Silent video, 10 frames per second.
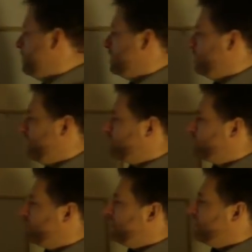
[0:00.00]
see you have
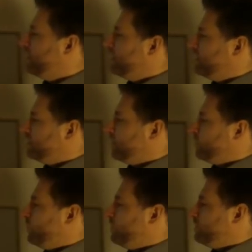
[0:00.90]
3, it's about
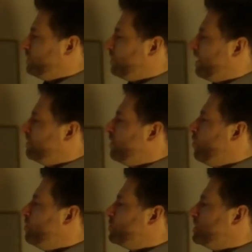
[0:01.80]
30 degrees, so you have an
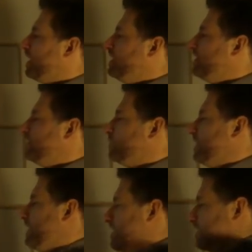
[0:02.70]
almost
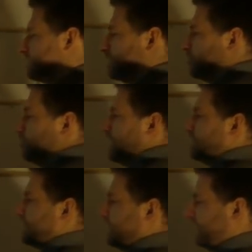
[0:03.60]
90-degree plate
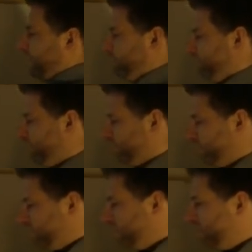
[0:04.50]
standing
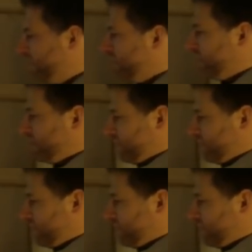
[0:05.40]
up.